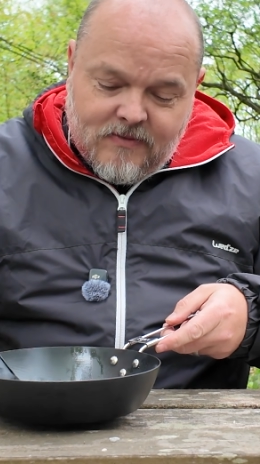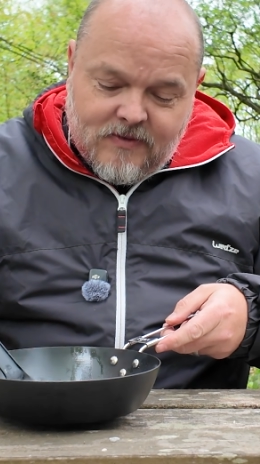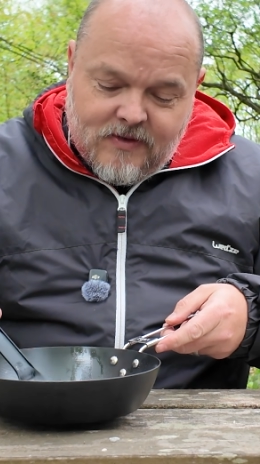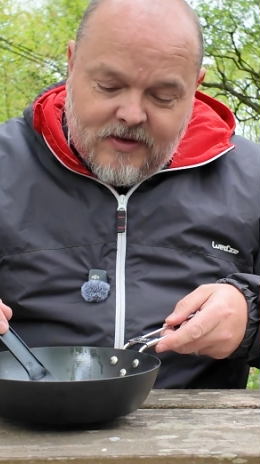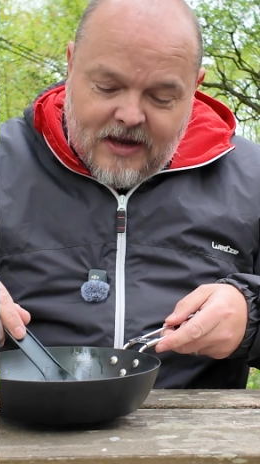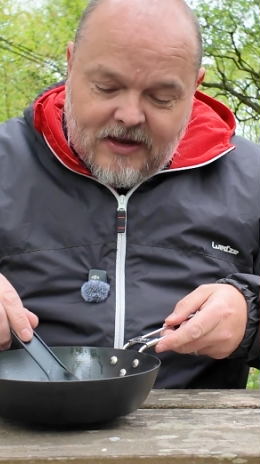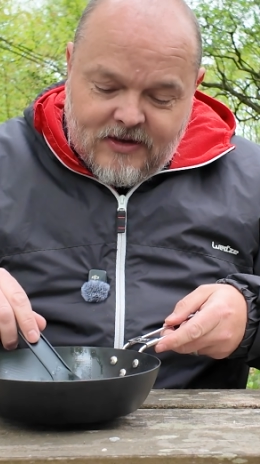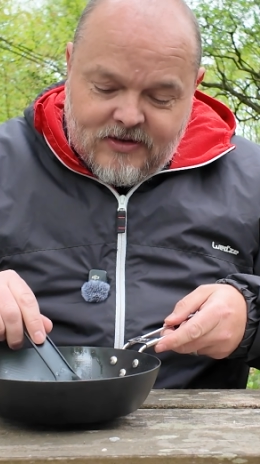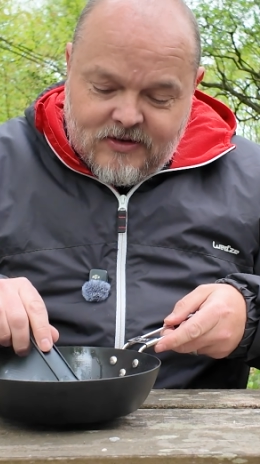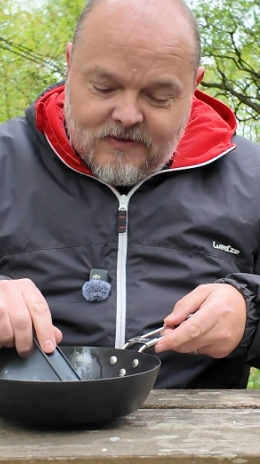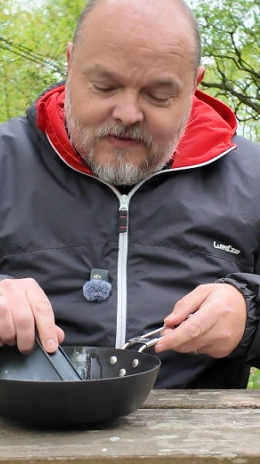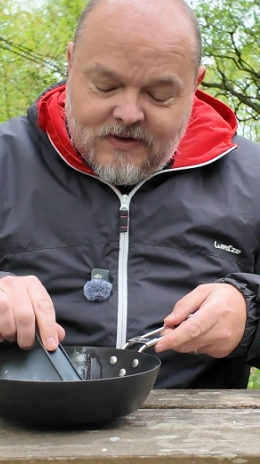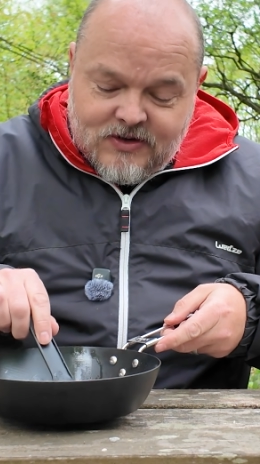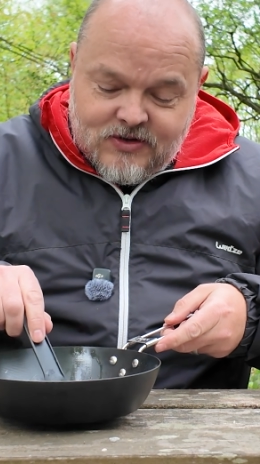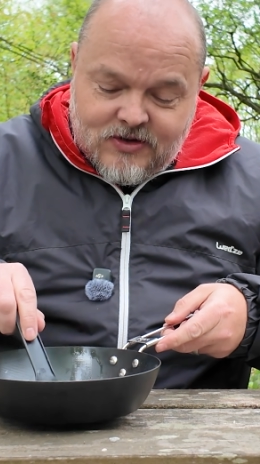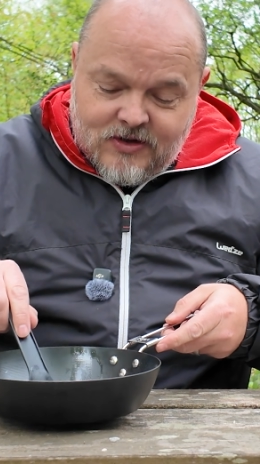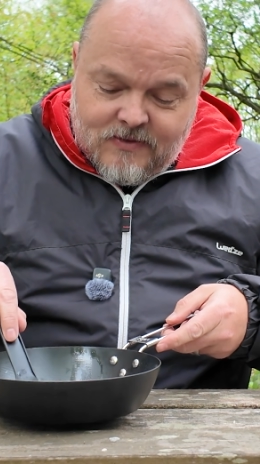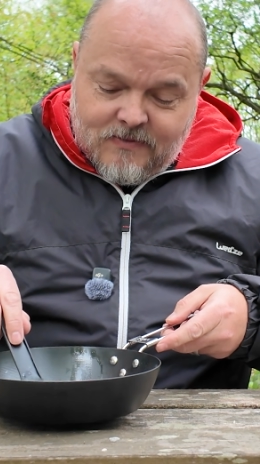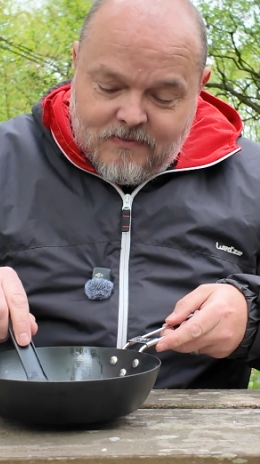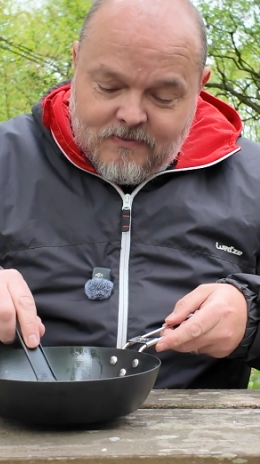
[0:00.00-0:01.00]

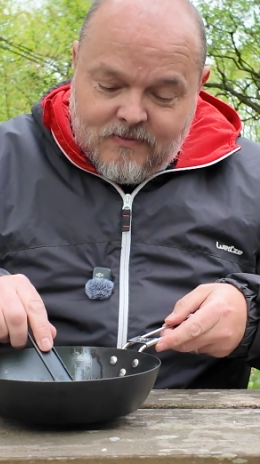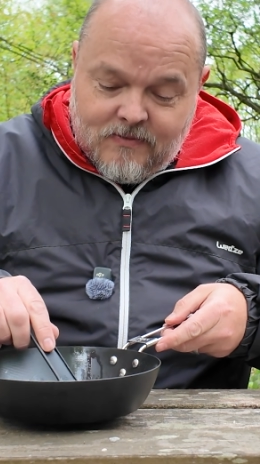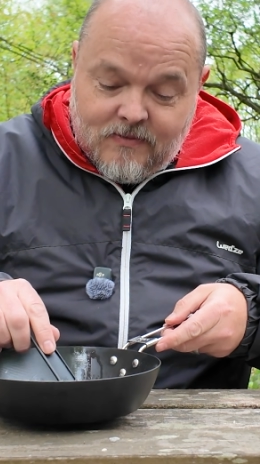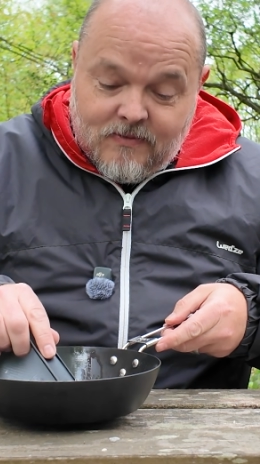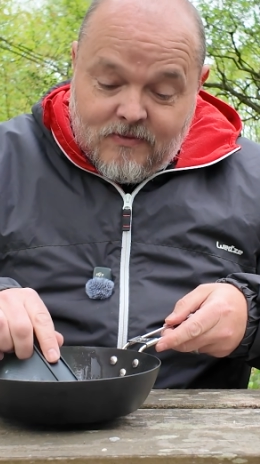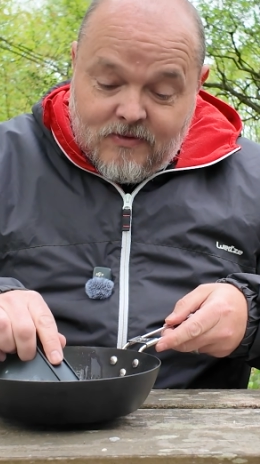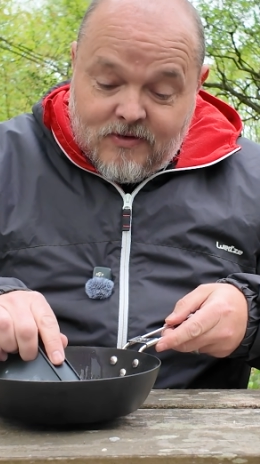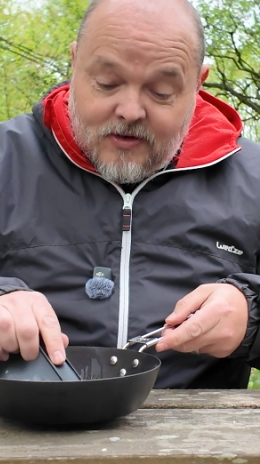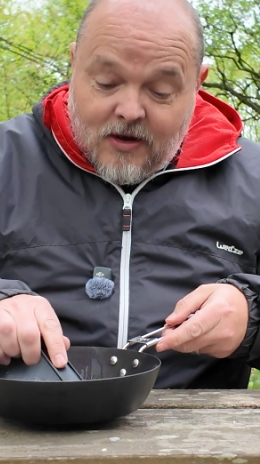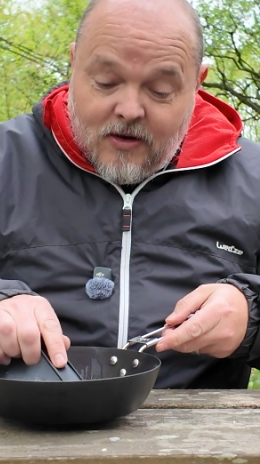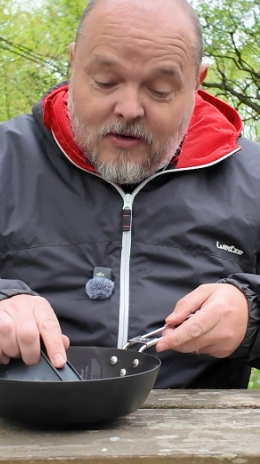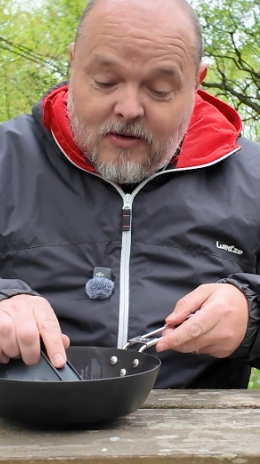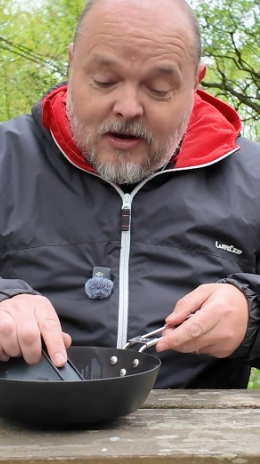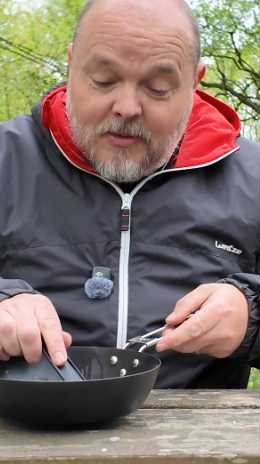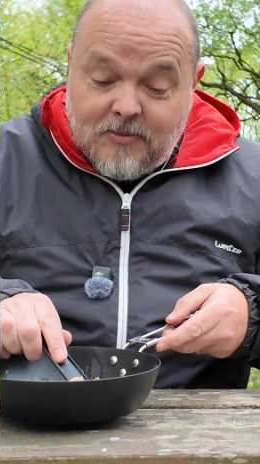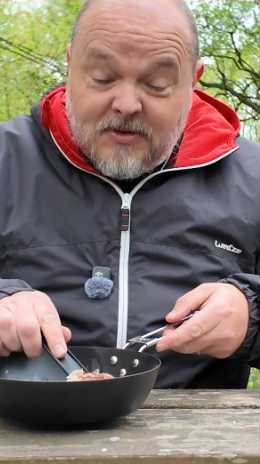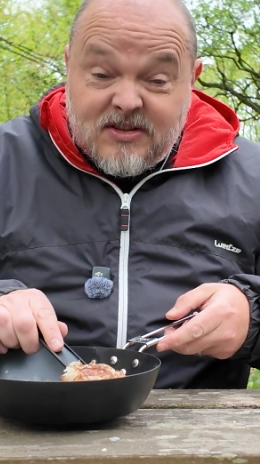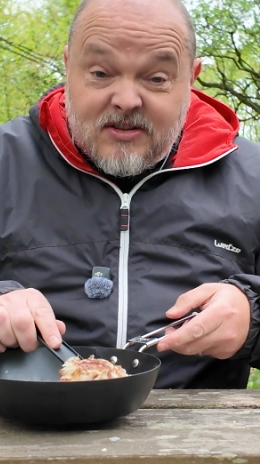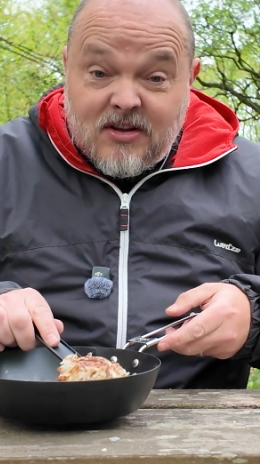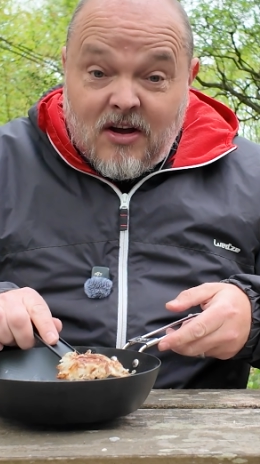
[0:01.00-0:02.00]
taste-o-vision. So I'm
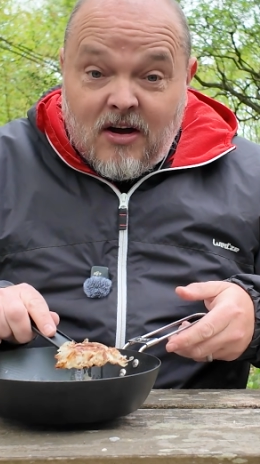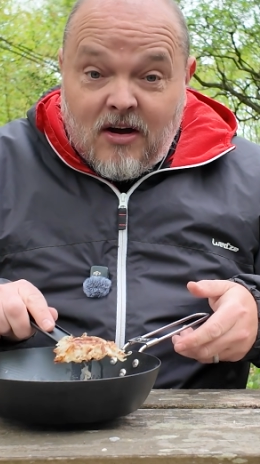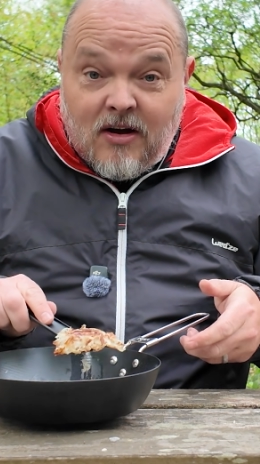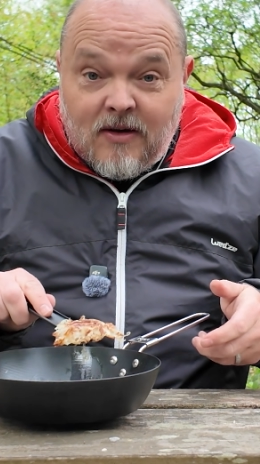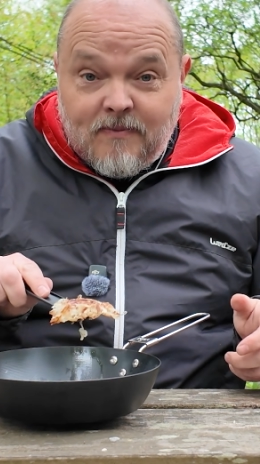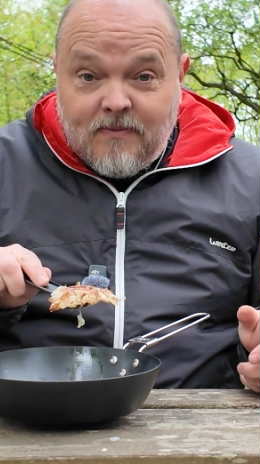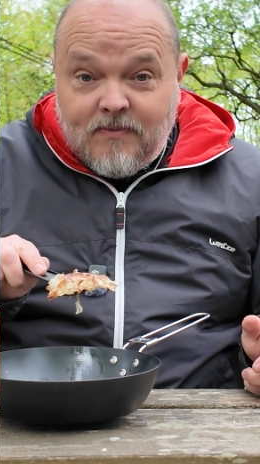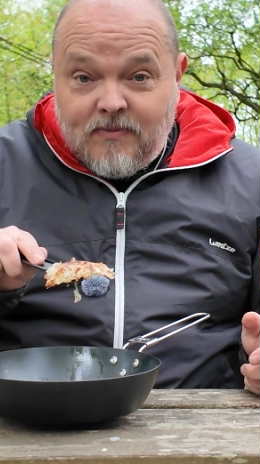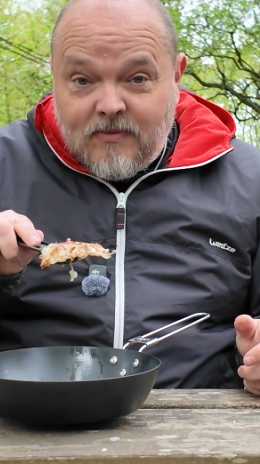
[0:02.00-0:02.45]
going to start,